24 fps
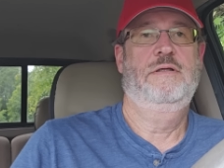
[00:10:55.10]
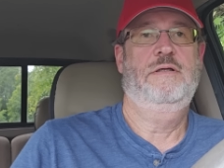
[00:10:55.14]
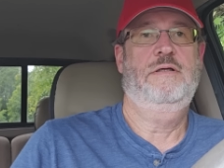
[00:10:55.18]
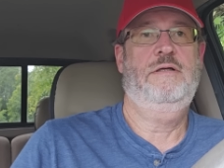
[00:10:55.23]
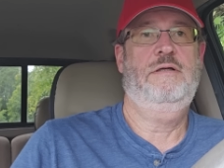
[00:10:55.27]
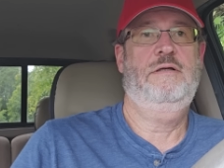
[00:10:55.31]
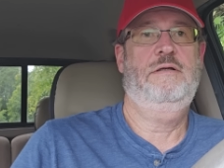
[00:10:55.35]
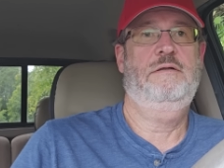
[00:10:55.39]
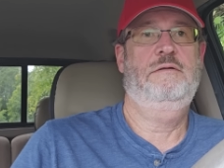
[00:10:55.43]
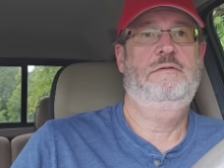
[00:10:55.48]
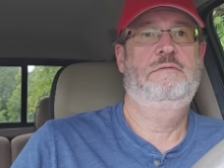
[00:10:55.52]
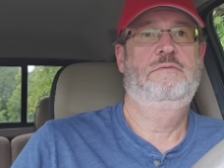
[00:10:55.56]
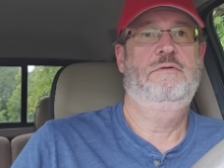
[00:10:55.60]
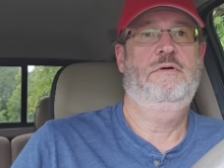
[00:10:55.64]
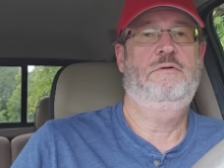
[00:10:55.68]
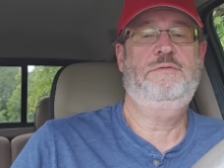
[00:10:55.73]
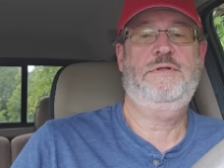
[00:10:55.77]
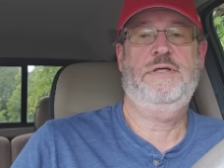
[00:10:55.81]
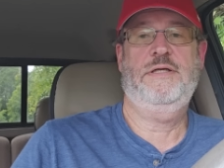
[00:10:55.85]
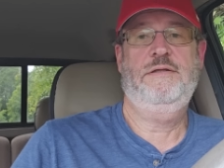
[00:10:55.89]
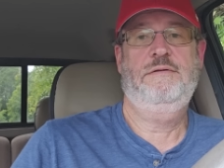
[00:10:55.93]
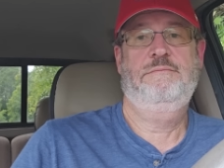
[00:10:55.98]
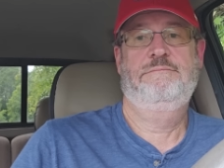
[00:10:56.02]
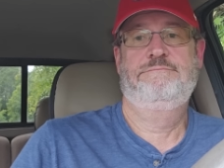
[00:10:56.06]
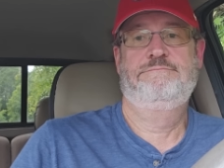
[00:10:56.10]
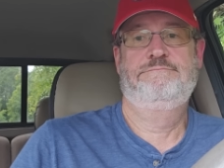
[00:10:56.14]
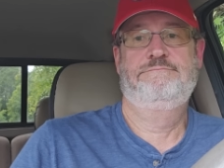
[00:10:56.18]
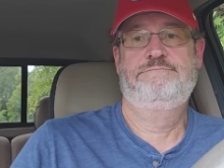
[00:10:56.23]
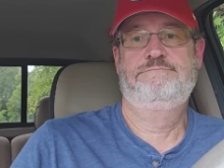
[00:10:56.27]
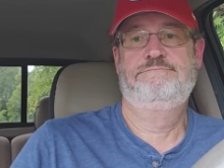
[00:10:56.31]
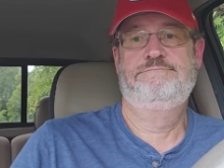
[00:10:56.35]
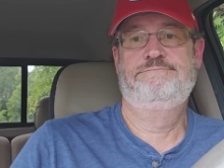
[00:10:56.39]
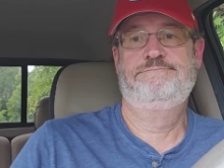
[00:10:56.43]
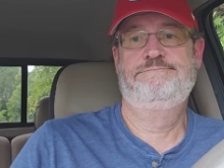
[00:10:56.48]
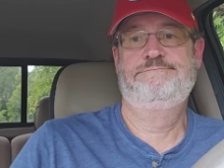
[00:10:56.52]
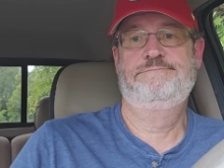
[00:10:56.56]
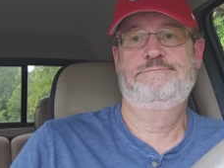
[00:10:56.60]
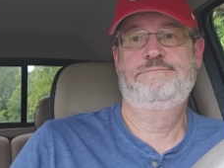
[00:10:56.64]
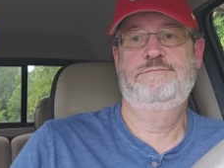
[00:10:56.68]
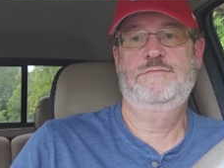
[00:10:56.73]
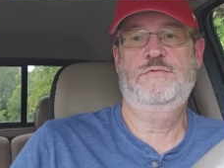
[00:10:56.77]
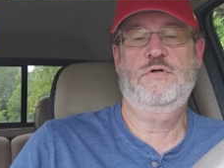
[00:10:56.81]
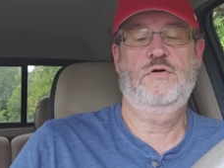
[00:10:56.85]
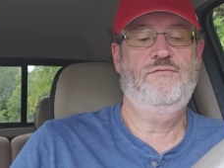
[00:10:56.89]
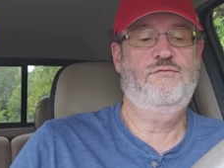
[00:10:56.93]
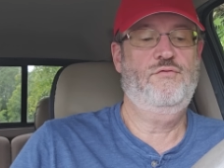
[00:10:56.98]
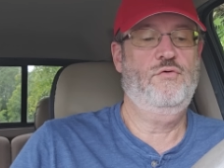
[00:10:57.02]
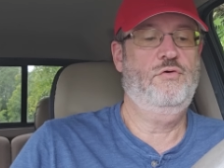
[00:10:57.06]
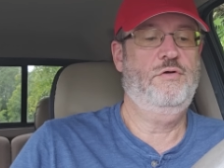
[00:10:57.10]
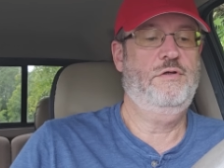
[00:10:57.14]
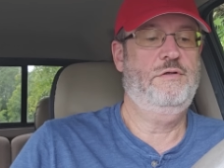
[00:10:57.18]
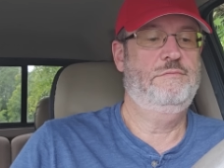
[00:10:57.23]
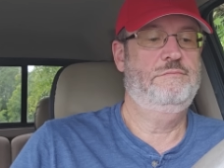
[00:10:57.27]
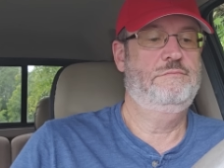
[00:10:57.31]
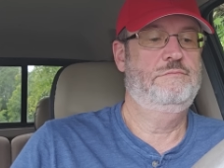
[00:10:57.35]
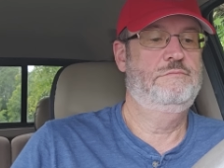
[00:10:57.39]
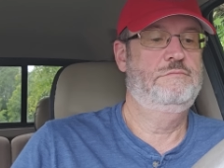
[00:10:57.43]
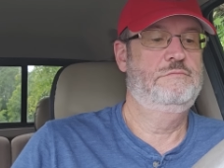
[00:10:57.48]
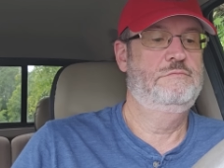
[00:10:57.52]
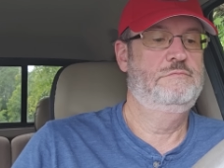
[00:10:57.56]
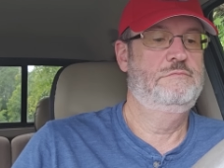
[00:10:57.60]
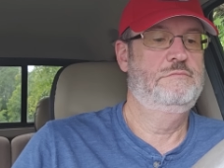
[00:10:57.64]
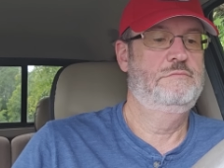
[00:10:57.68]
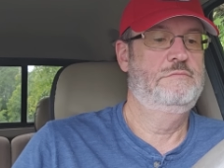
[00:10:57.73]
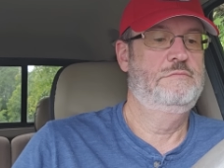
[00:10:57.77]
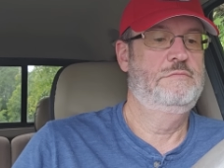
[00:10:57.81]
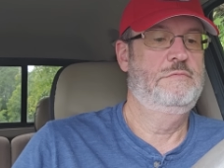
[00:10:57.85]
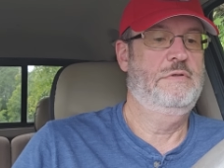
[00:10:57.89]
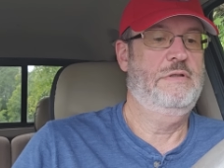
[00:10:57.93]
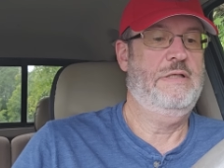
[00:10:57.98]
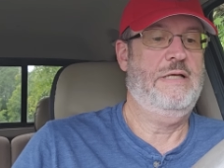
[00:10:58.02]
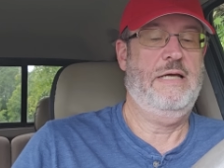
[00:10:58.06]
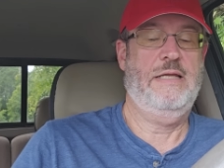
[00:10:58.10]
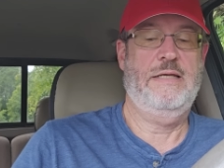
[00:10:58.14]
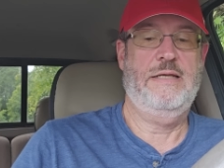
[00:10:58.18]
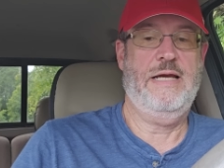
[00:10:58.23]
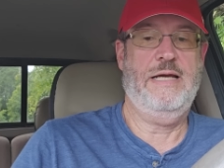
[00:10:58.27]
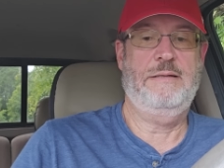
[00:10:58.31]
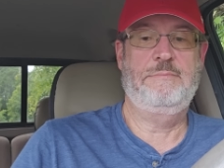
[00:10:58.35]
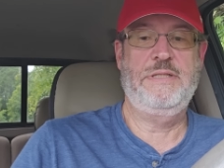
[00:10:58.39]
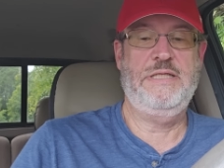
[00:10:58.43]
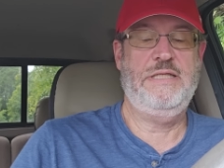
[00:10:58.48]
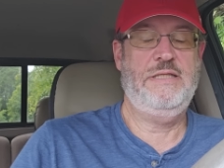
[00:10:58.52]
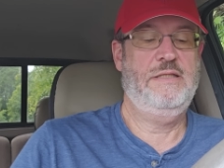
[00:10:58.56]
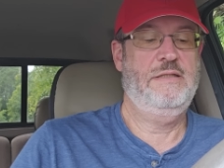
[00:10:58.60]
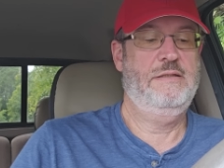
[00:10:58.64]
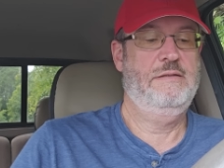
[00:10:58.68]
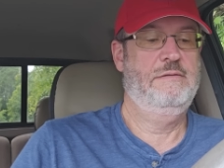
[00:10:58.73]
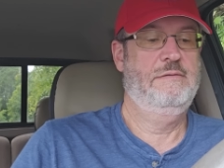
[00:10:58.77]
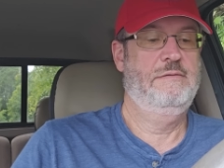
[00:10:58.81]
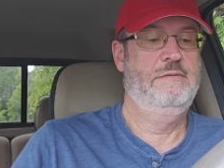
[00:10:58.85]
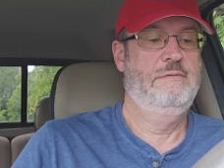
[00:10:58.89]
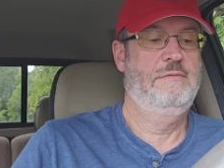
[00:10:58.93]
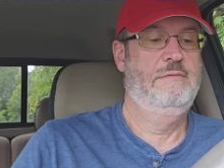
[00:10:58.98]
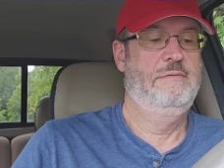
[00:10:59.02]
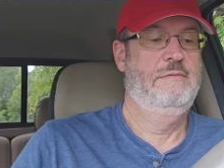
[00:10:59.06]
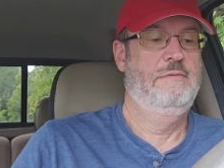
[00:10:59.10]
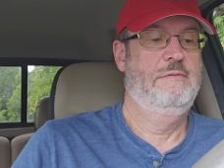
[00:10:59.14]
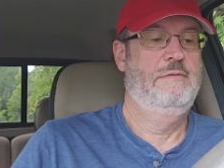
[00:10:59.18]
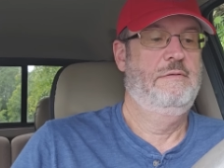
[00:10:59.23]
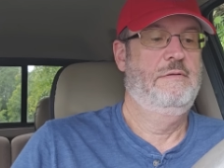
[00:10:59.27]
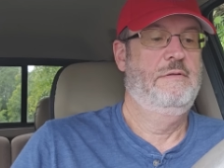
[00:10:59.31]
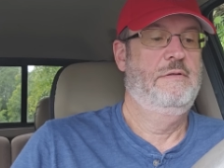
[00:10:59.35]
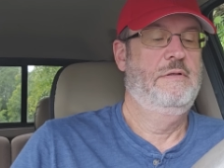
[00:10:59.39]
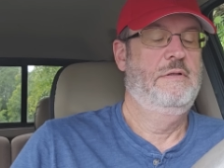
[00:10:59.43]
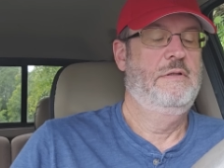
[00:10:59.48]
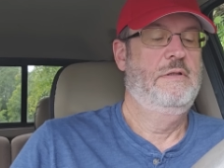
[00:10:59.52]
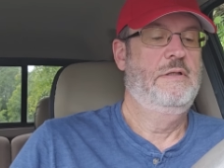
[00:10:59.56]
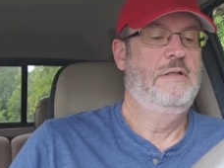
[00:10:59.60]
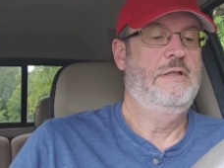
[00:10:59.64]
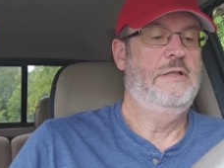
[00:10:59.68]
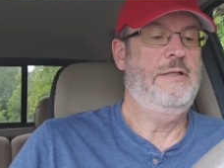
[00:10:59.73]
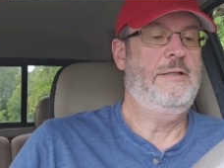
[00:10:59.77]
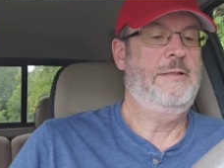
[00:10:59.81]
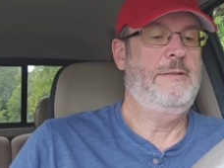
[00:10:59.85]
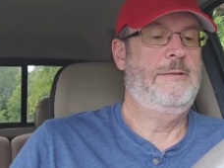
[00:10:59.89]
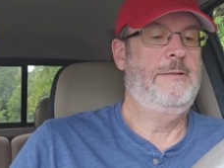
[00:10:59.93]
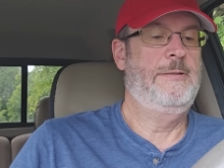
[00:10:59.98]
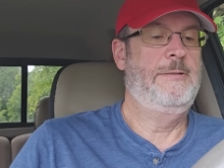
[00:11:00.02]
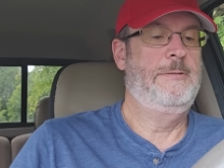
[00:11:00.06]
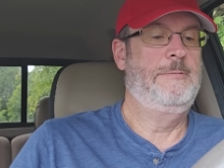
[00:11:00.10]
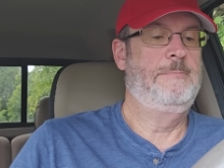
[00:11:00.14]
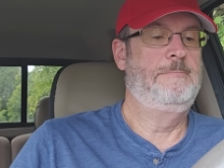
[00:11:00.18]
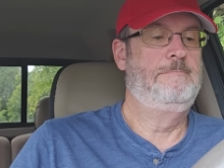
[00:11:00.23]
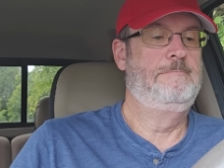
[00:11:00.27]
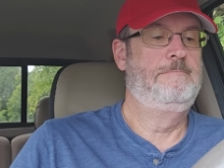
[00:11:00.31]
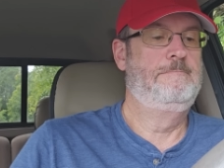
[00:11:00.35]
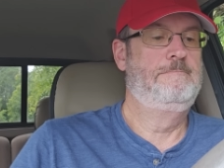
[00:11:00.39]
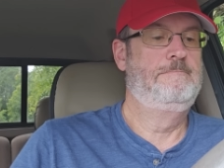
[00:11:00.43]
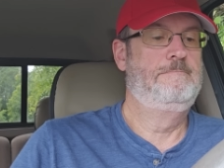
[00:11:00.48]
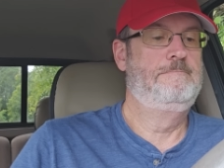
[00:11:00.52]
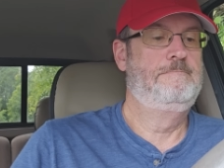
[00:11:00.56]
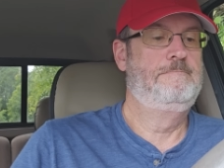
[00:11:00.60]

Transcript: Uh, okay, go for it. Uh, not me. Um,